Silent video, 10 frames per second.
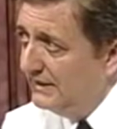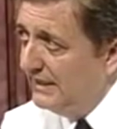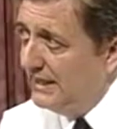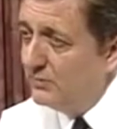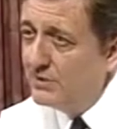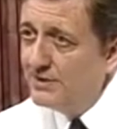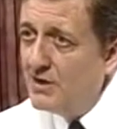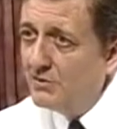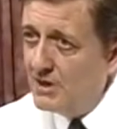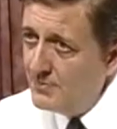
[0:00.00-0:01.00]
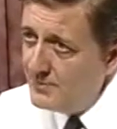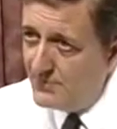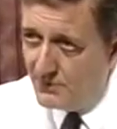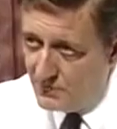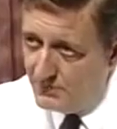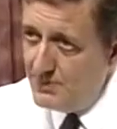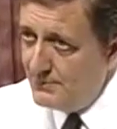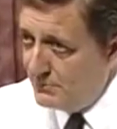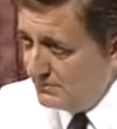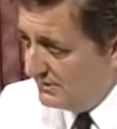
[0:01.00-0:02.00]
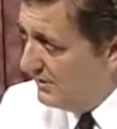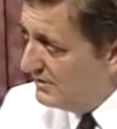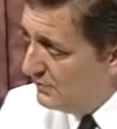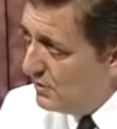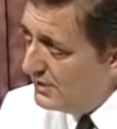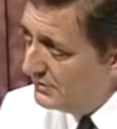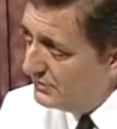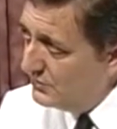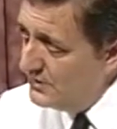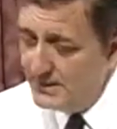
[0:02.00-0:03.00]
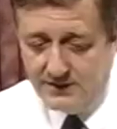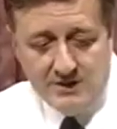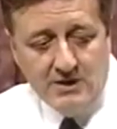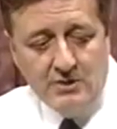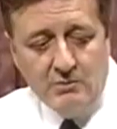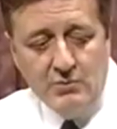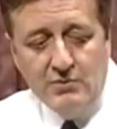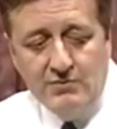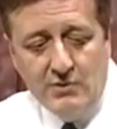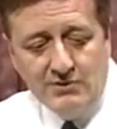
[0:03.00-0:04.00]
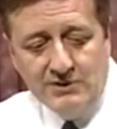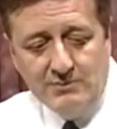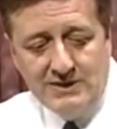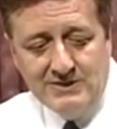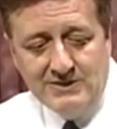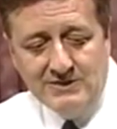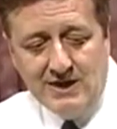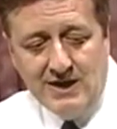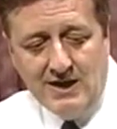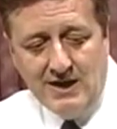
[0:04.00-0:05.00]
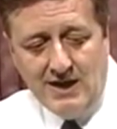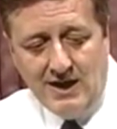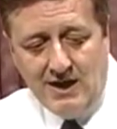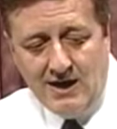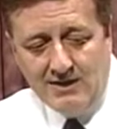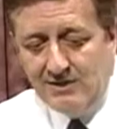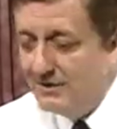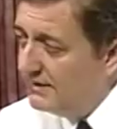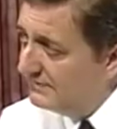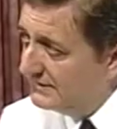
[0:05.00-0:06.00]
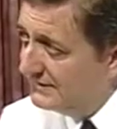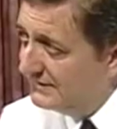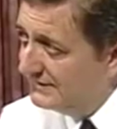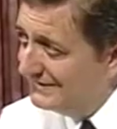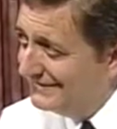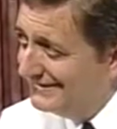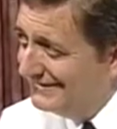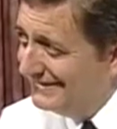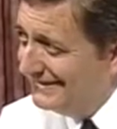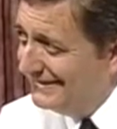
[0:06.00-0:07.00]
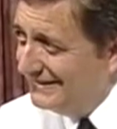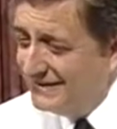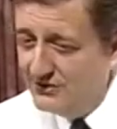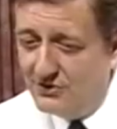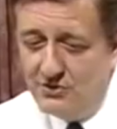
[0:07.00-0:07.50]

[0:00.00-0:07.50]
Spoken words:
and without coming before the people and telling them why you're doing it, move those expenses out of the levy into the